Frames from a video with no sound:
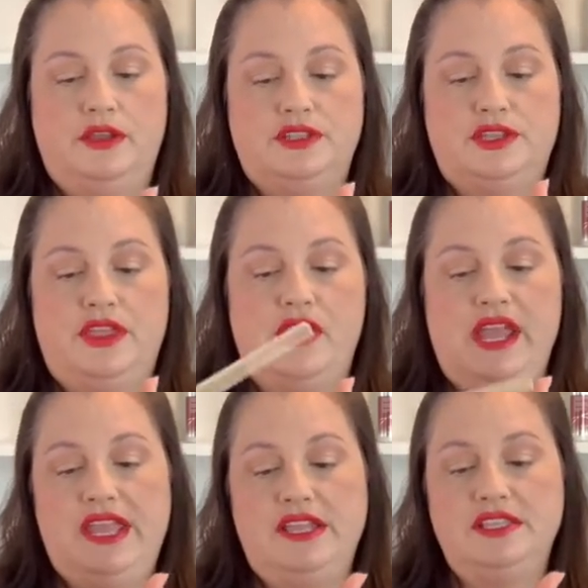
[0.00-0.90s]
so that our
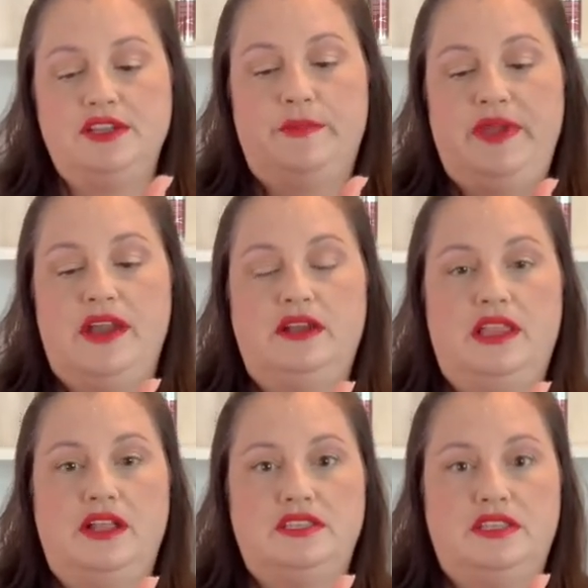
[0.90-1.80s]
hands are
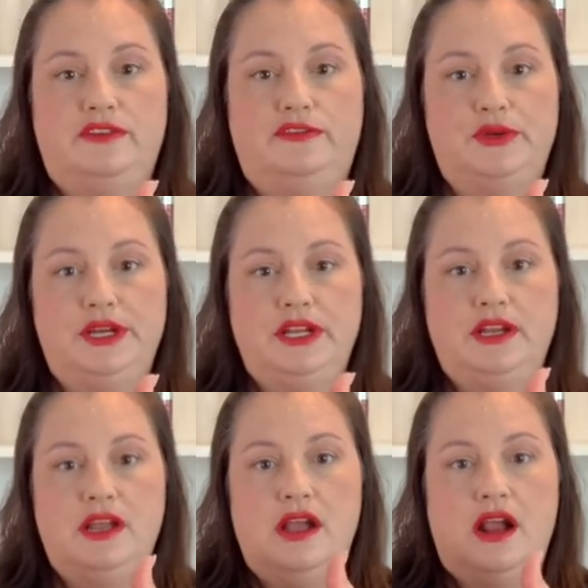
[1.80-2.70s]
parallel to the floor,
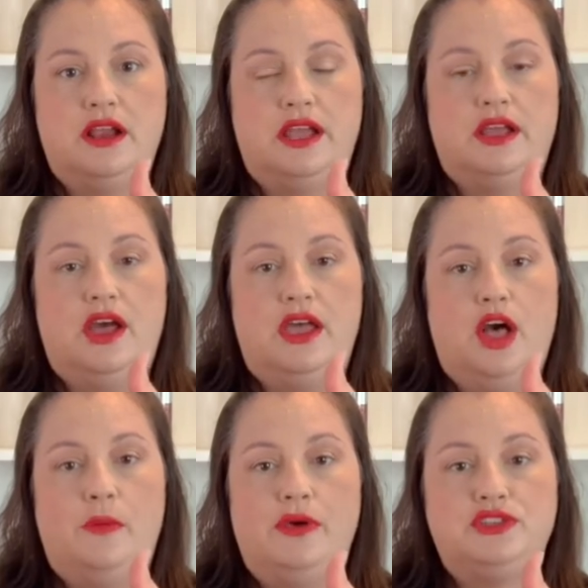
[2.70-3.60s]
our
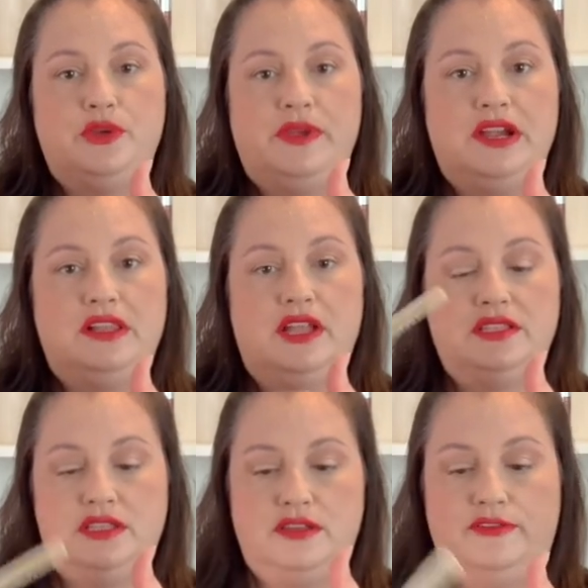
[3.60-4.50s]
elbows are parallel
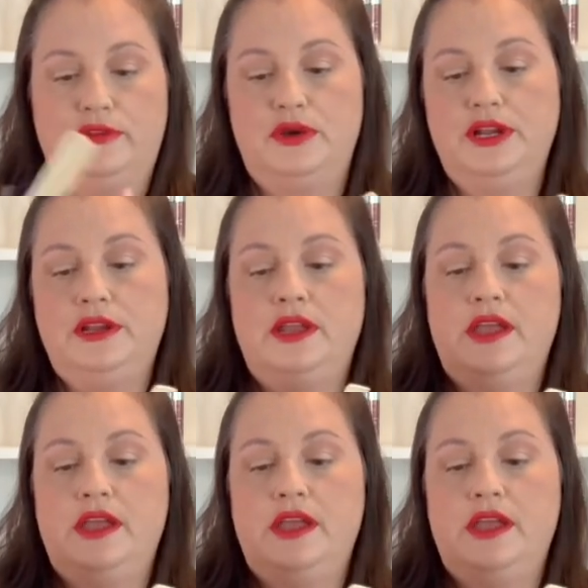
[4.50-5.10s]
to the floor,